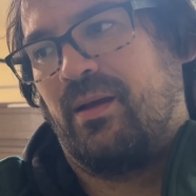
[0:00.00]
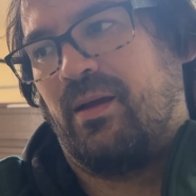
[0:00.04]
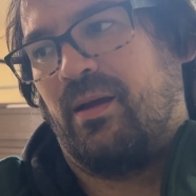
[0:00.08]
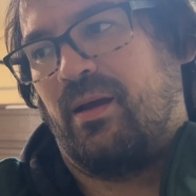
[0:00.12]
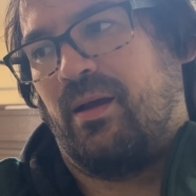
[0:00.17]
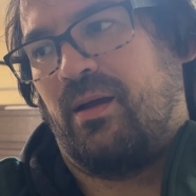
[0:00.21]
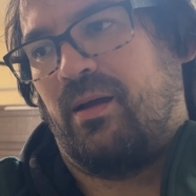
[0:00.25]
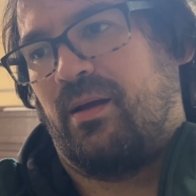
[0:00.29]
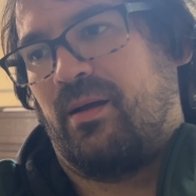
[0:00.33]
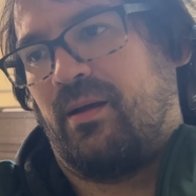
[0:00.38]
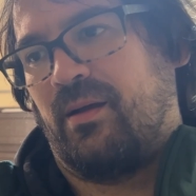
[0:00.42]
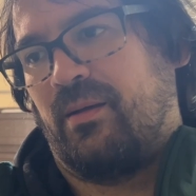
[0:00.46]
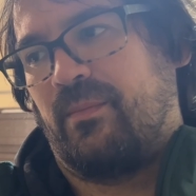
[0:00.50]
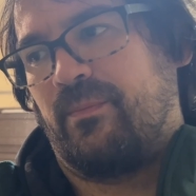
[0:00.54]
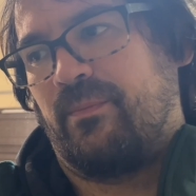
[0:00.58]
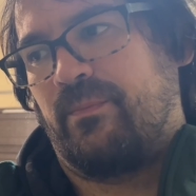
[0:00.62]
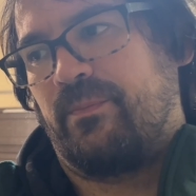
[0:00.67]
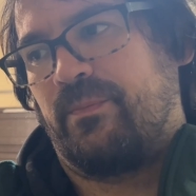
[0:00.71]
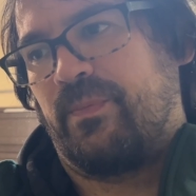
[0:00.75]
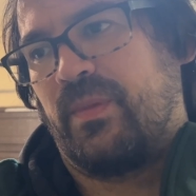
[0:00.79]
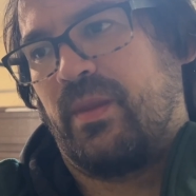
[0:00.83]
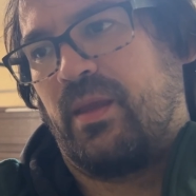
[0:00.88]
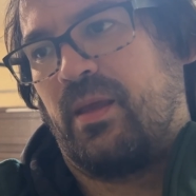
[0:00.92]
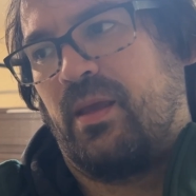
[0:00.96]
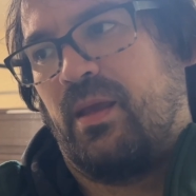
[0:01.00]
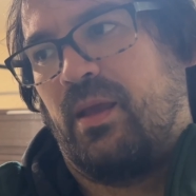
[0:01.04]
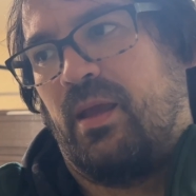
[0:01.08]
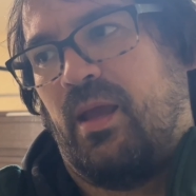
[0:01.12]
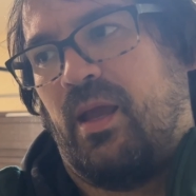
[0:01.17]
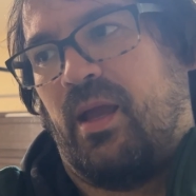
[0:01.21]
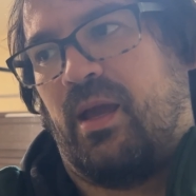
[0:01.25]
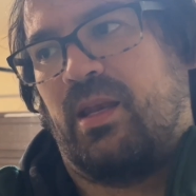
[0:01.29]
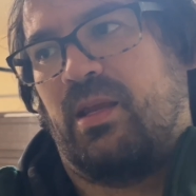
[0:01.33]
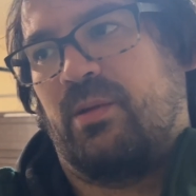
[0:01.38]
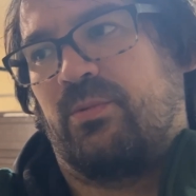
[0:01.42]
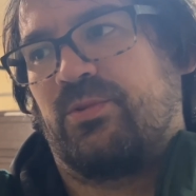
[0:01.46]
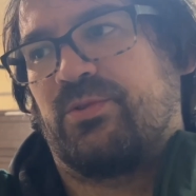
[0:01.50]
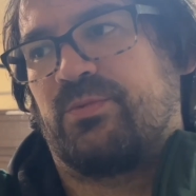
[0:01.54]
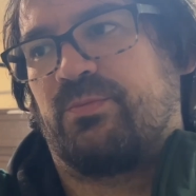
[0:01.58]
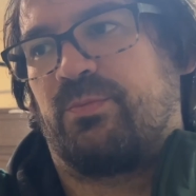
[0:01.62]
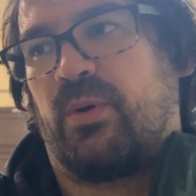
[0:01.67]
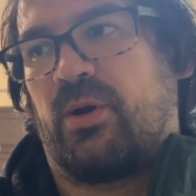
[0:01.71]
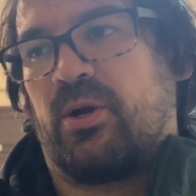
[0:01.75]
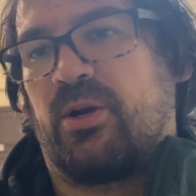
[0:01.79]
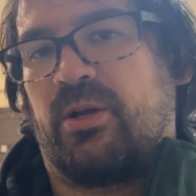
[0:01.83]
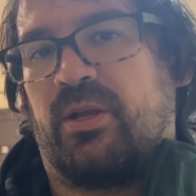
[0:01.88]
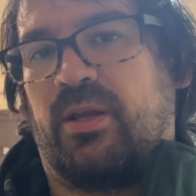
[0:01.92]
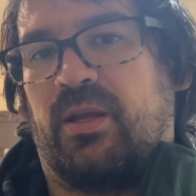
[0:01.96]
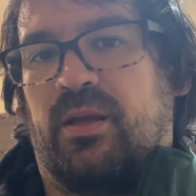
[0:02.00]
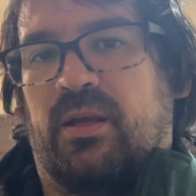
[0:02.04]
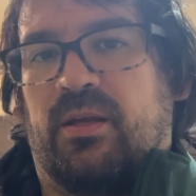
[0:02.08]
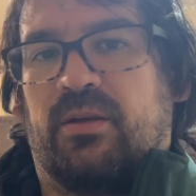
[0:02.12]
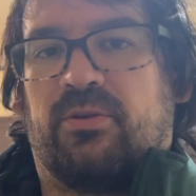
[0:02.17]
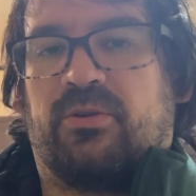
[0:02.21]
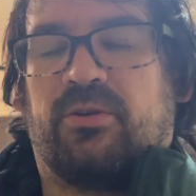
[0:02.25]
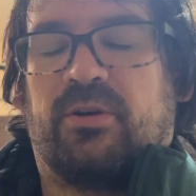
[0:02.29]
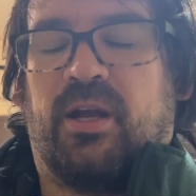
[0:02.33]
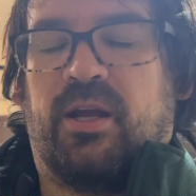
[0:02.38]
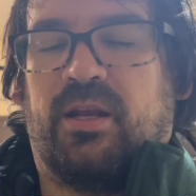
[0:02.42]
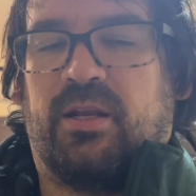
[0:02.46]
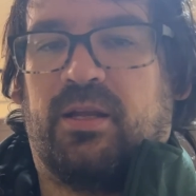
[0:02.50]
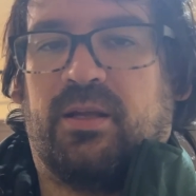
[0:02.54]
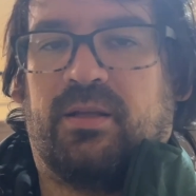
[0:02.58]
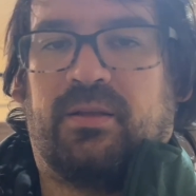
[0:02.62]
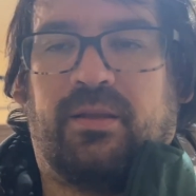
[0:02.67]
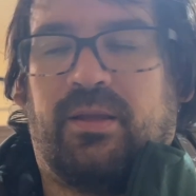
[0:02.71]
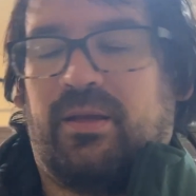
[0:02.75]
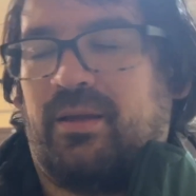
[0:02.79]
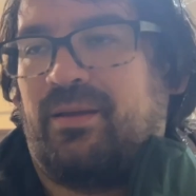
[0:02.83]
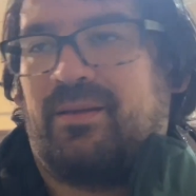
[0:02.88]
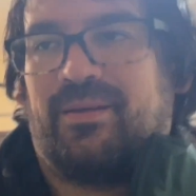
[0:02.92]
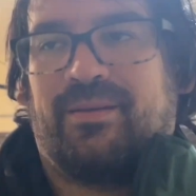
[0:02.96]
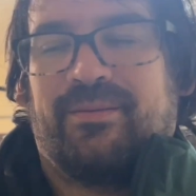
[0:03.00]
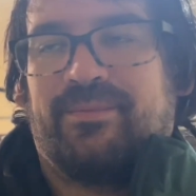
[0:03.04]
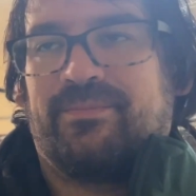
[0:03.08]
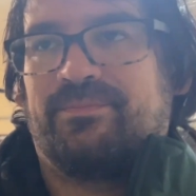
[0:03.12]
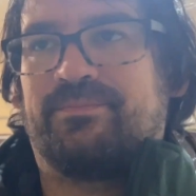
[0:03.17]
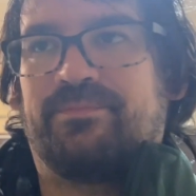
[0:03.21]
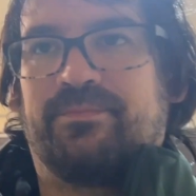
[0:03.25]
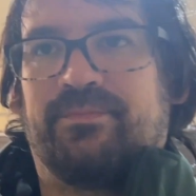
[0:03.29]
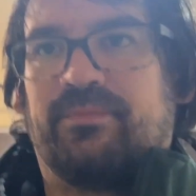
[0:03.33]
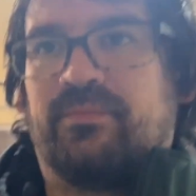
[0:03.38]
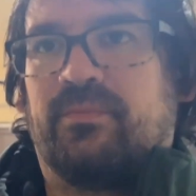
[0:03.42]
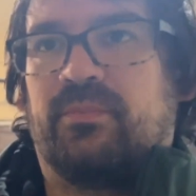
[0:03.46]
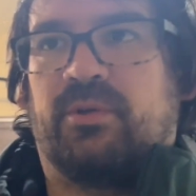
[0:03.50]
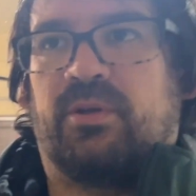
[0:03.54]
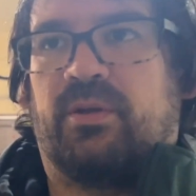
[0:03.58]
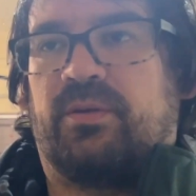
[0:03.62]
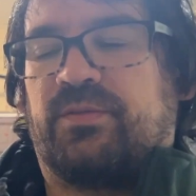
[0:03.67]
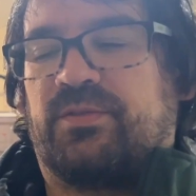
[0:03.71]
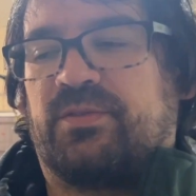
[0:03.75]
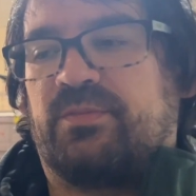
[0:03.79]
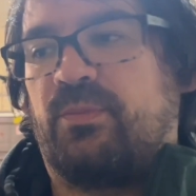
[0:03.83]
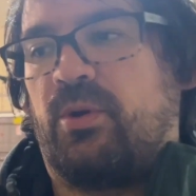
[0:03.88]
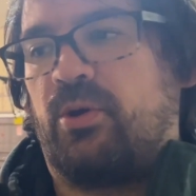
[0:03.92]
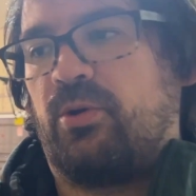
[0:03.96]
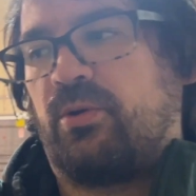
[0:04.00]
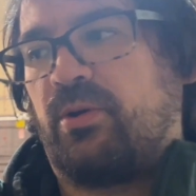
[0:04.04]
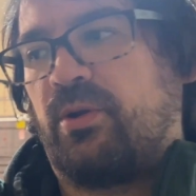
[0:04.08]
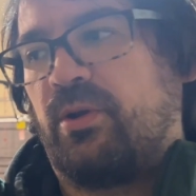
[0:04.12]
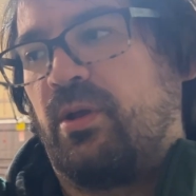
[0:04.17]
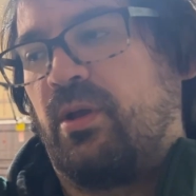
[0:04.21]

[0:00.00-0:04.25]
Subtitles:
And it was burning and creating smoke.